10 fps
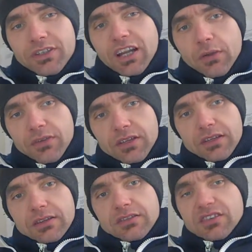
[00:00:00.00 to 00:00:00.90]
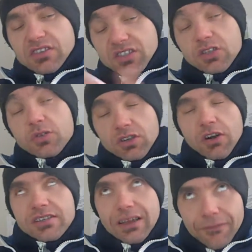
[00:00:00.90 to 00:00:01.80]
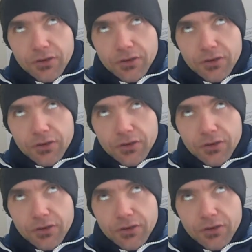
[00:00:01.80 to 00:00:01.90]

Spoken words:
you know, so there's two sides to that.